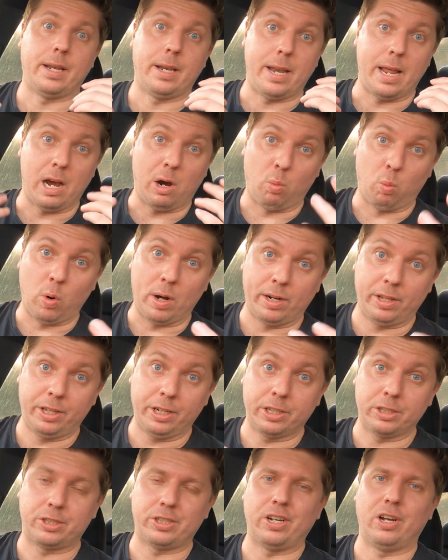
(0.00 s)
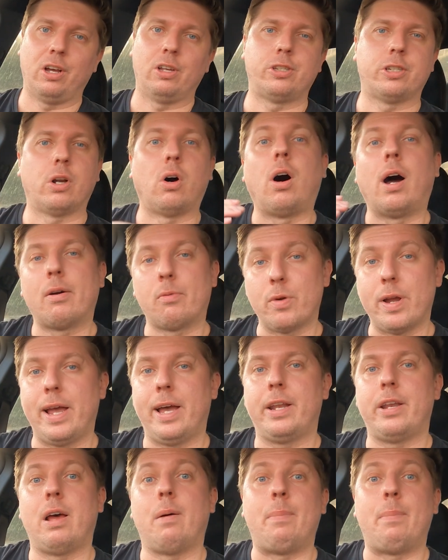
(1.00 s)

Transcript: Now, one of the concerns that I read